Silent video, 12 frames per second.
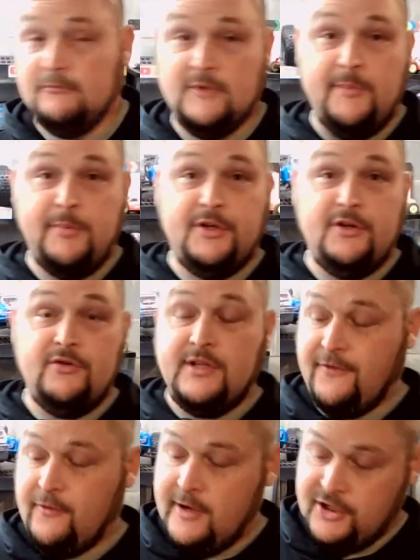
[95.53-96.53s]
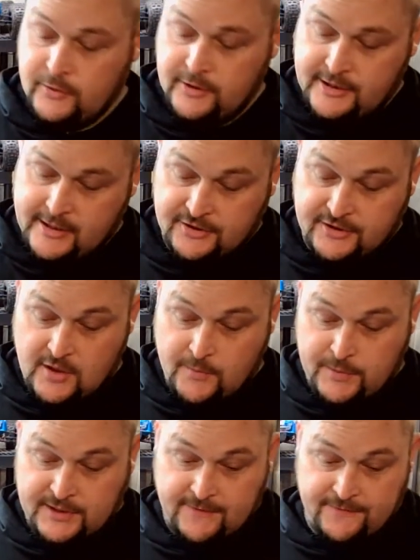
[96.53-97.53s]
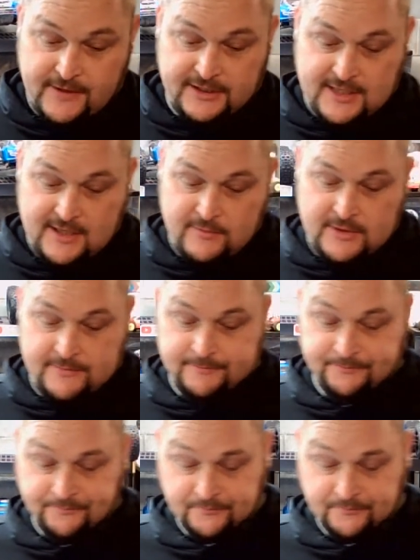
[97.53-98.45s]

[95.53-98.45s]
to put the new differential in here. It's an open diff they sent me,